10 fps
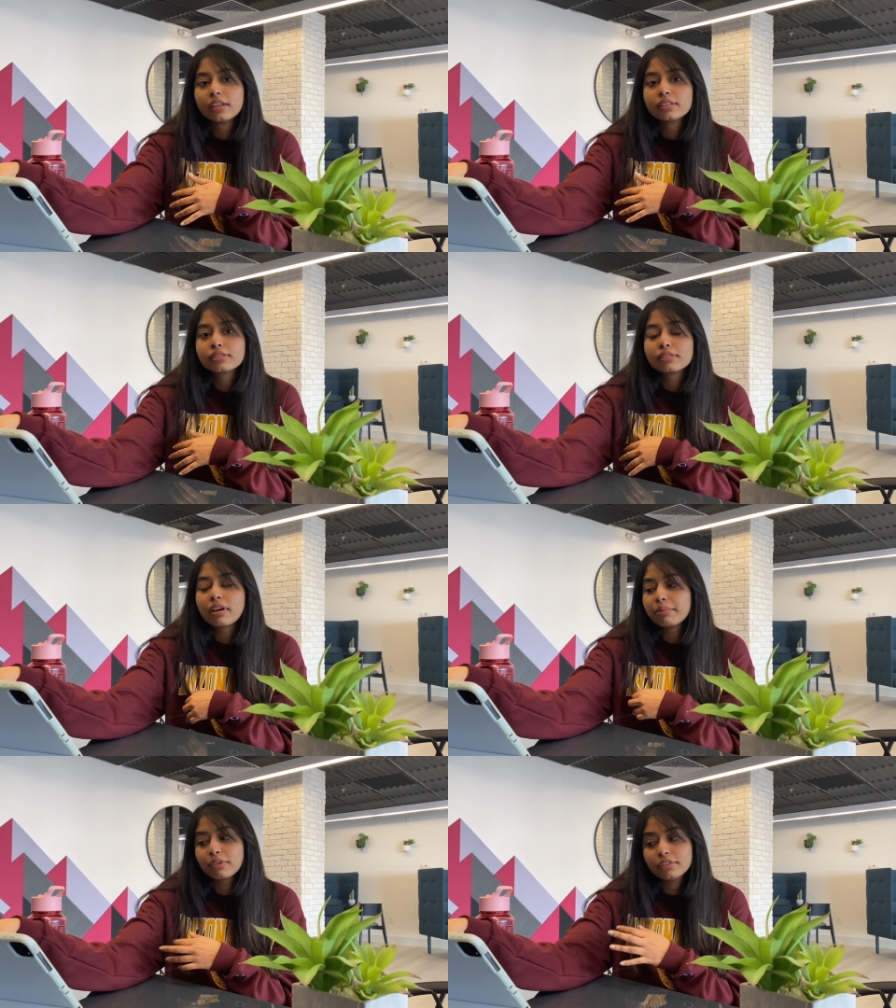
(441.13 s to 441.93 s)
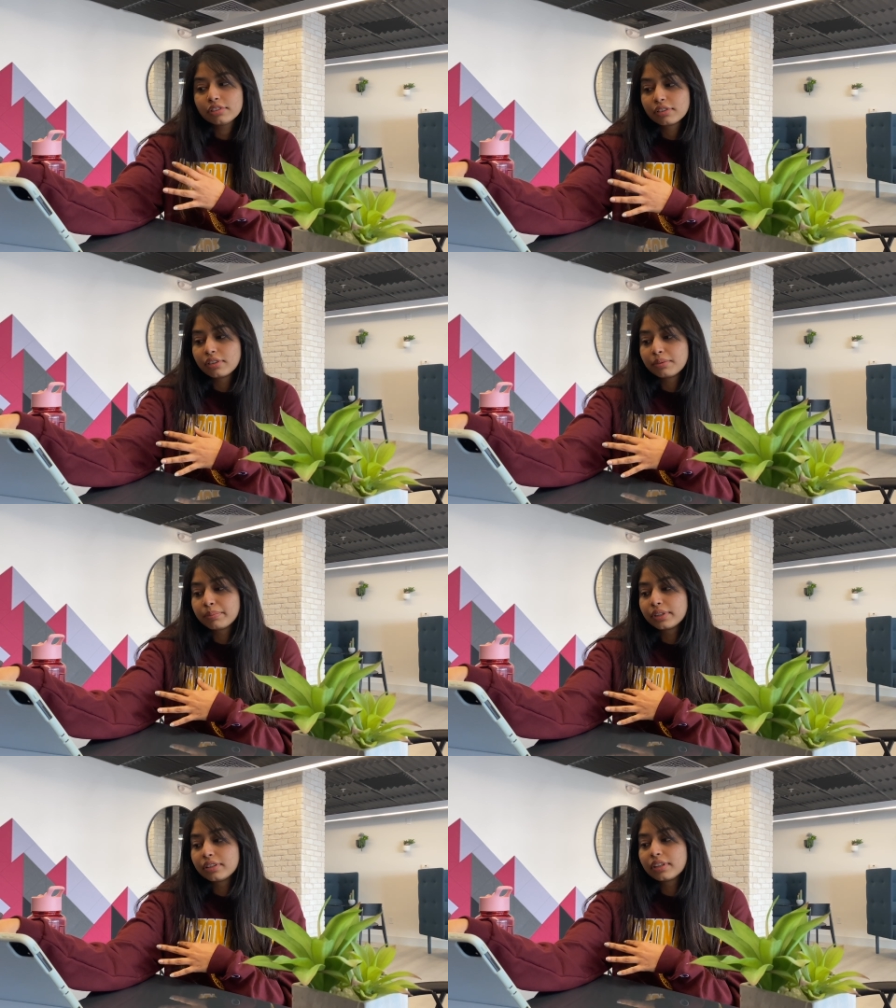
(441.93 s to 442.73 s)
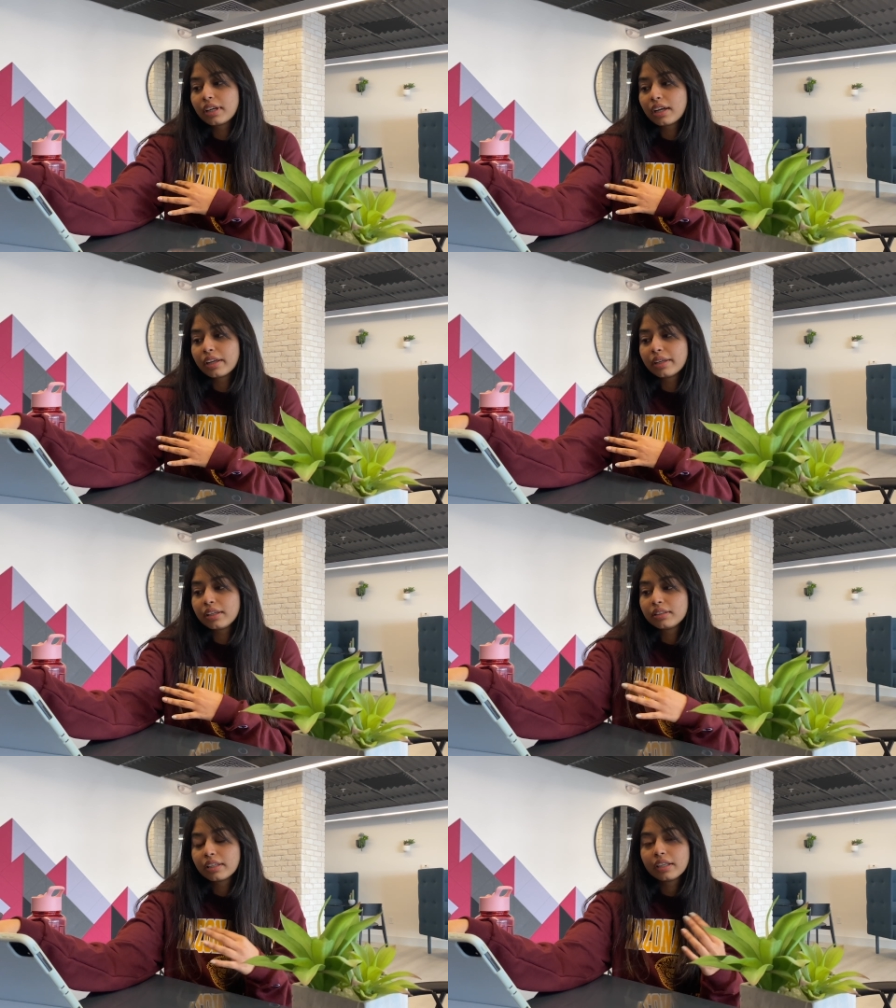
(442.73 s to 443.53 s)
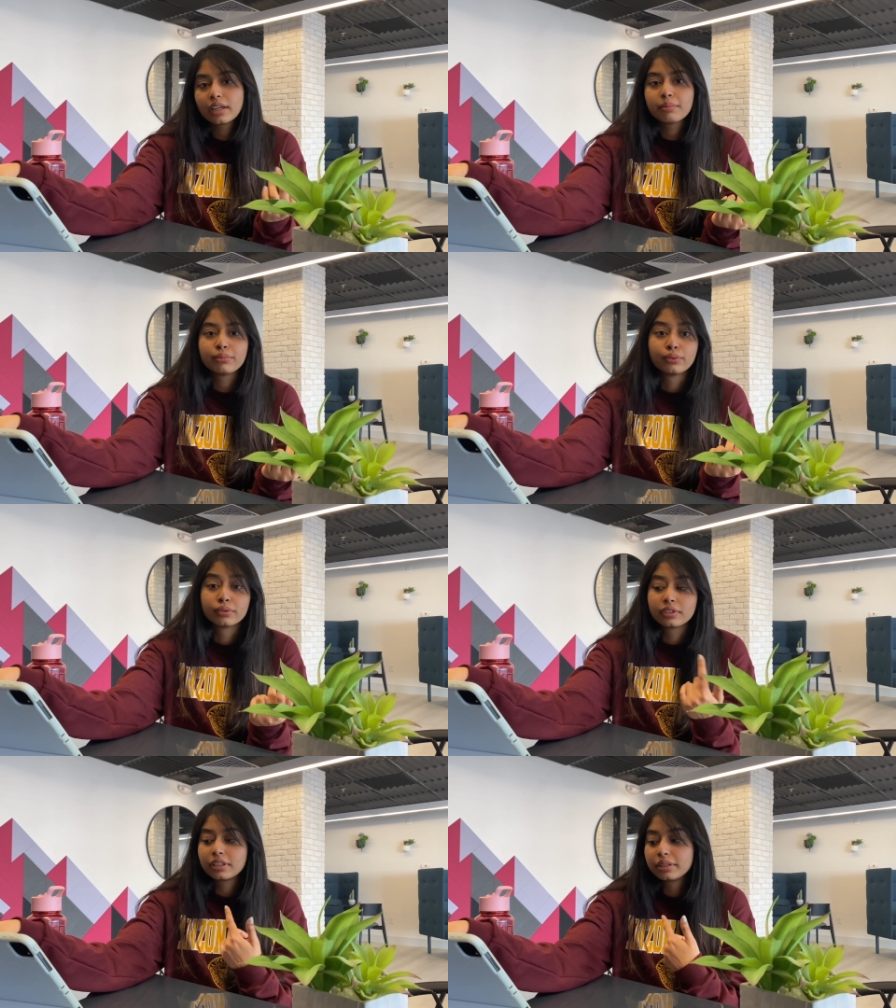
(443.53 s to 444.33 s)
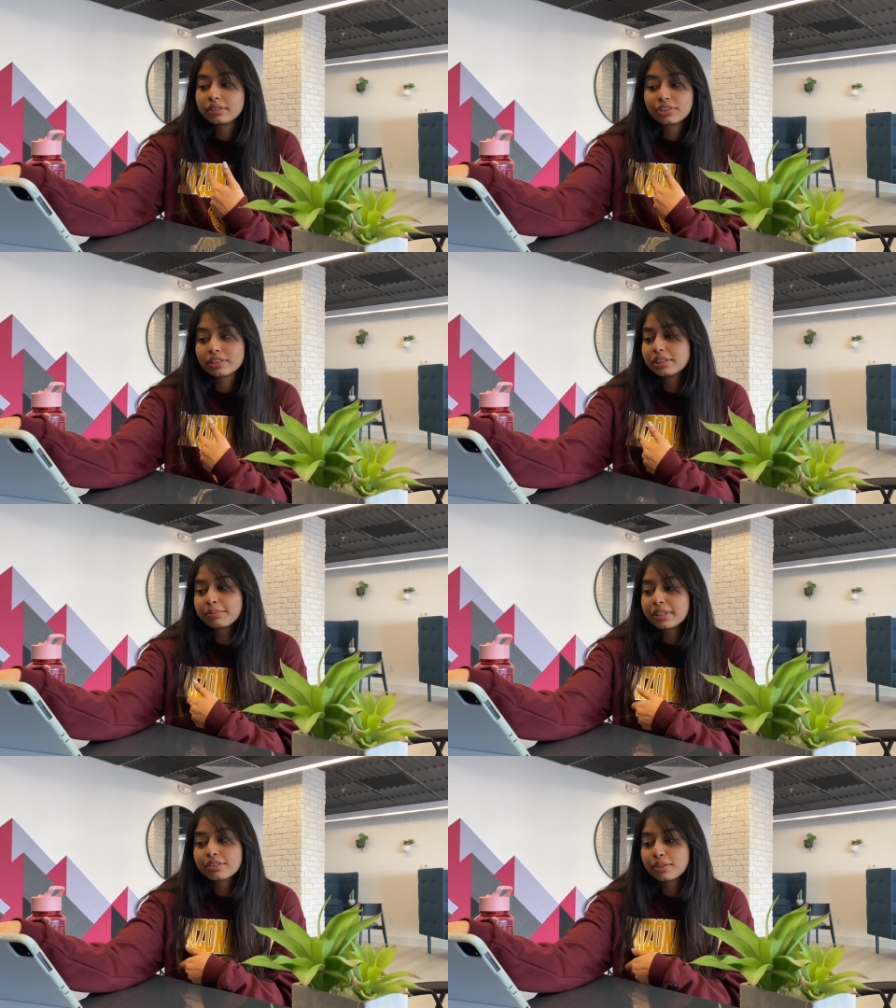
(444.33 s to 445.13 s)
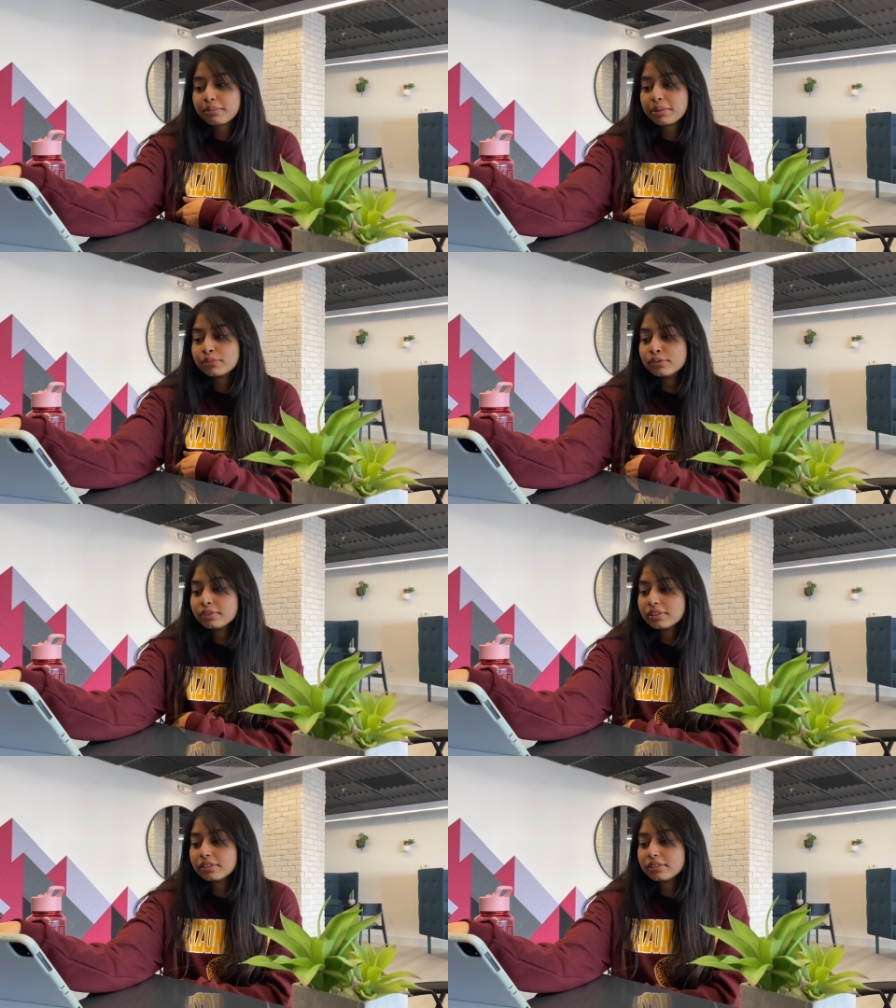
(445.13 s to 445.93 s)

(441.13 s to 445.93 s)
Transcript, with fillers: so i'm not sure but i think i'm both it just depends on my mood